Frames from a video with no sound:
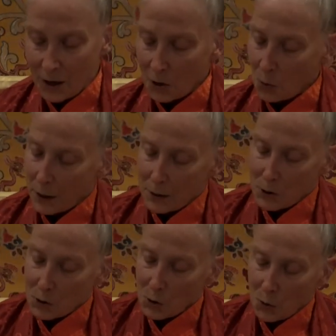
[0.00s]
quite
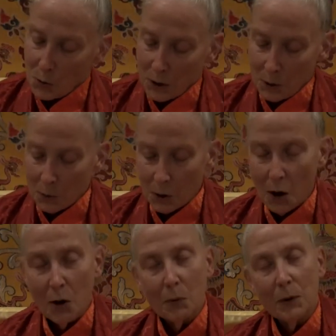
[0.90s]
as though he were
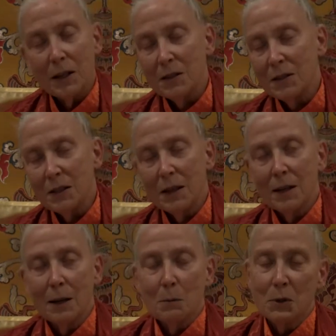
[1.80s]
already
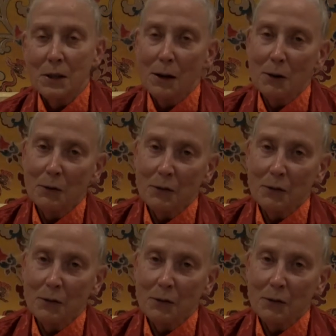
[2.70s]
singing himself.